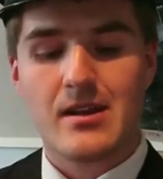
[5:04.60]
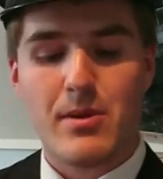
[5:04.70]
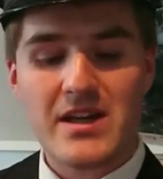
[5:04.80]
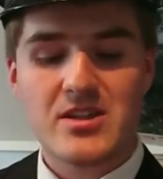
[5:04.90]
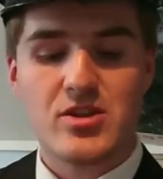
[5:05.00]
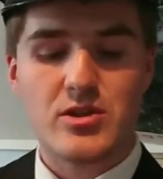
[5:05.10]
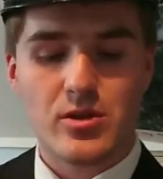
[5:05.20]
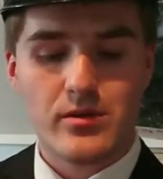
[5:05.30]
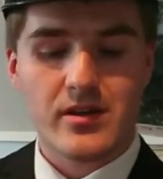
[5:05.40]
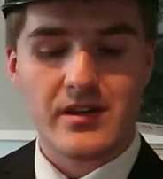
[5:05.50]
The passengers
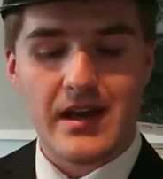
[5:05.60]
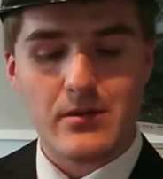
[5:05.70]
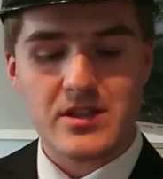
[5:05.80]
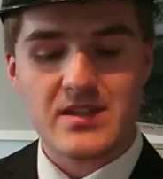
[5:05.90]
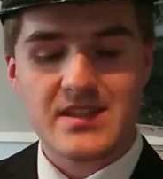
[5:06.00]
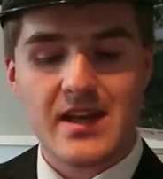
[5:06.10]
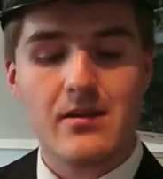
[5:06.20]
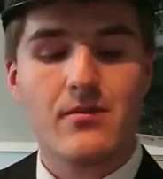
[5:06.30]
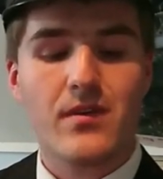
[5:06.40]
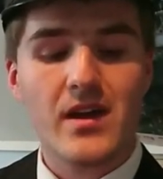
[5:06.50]
all got out and
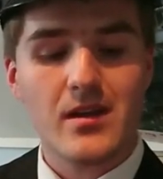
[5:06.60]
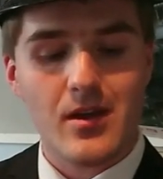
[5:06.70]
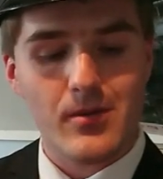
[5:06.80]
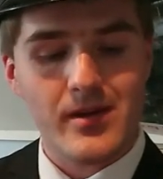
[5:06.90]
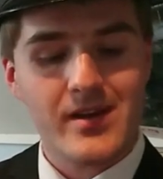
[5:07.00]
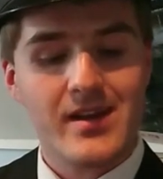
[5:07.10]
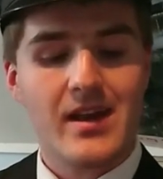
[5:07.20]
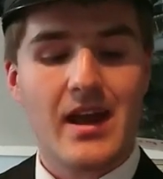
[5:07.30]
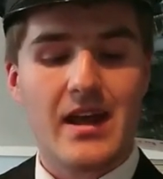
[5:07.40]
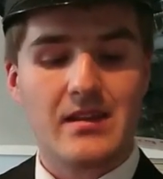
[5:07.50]
said thank you,
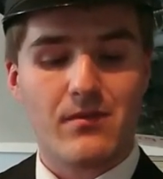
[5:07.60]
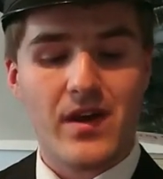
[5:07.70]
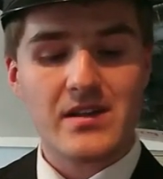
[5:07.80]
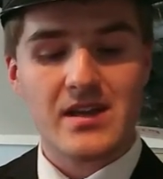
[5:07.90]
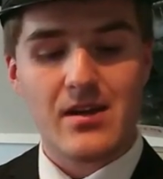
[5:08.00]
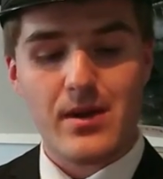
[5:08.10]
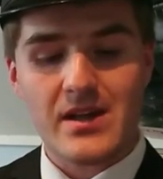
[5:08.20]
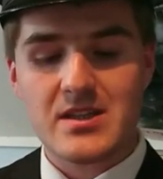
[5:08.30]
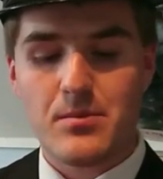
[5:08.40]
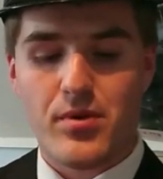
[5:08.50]
and the fact
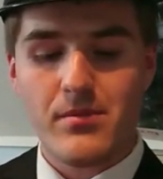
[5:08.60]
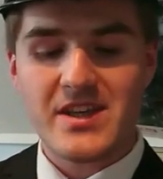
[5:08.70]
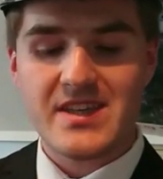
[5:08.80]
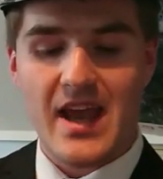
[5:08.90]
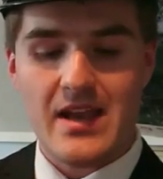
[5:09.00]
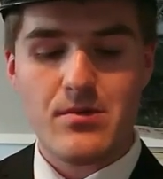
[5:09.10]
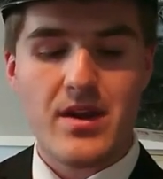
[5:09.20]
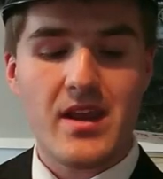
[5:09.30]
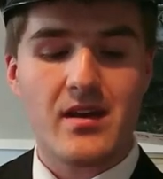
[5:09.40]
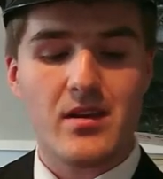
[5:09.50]
director promised
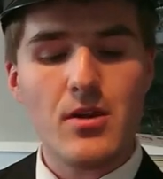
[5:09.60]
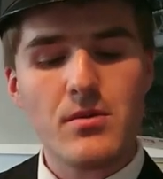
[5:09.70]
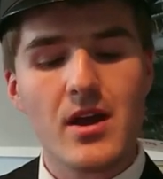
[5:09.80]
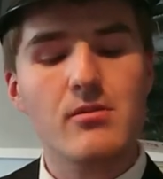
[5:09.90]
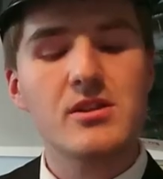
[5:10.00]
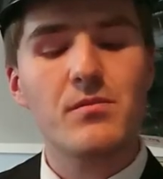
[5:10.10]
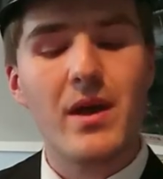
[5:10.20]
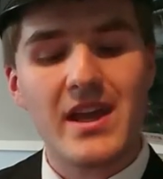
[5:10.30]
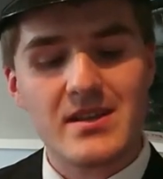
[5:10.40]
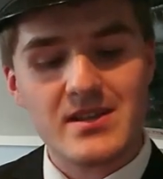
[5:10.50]
Henry a new coat
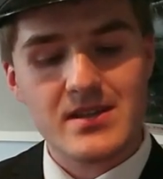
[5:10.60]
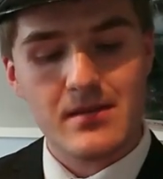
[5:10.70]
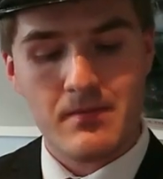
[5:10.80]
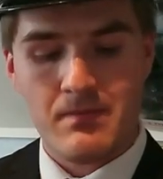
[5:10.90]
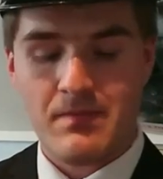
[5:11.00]
of paint.